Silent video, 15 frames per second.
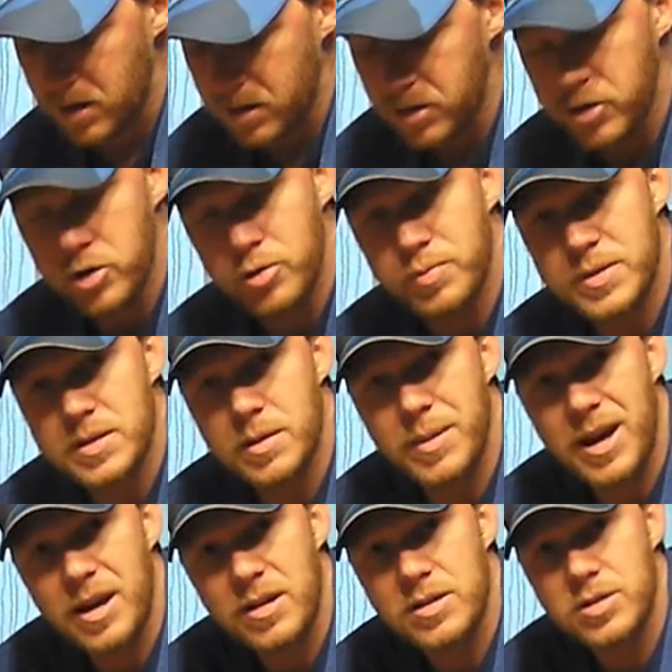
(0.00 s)
loops,
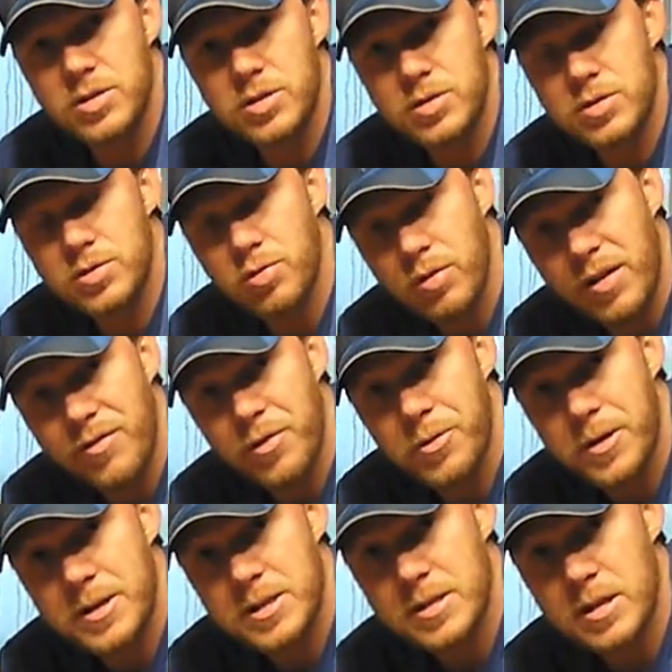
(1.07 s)
about
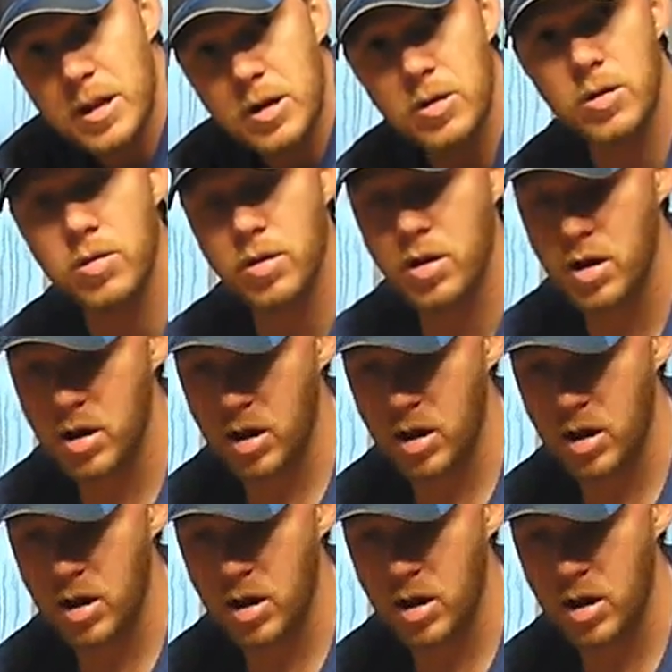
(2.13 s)
24 inches long